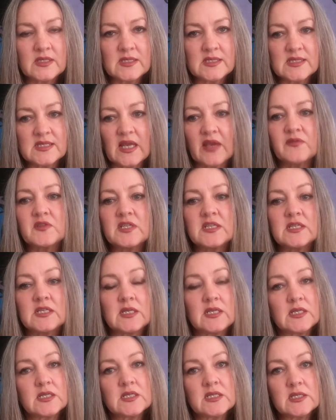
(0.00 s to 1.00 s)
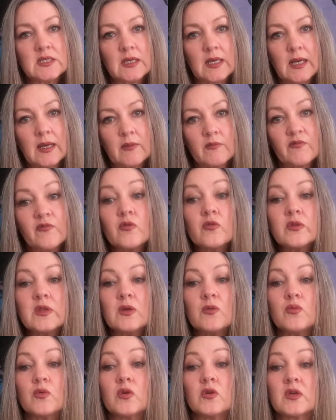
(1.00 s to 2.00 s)
safety net for
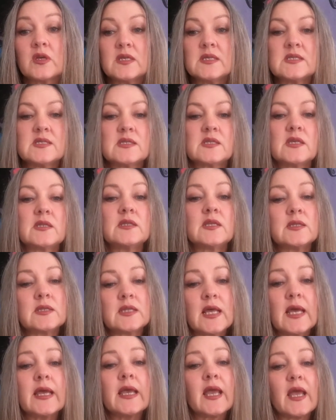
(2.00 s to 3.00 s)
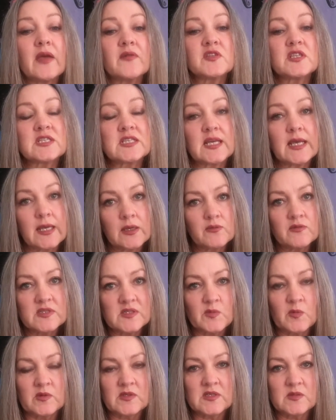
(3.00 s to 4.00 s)
their workers, then they have to take
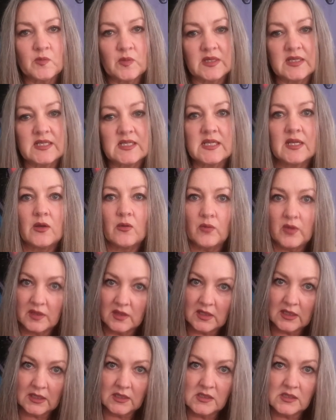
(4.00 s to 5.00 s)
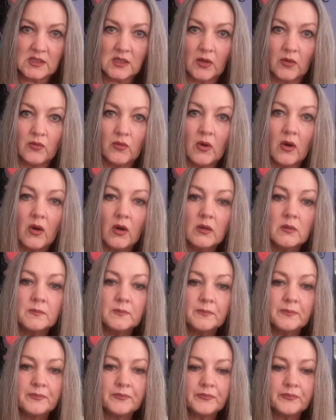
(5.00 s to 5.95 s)
responsibility when things go wrong.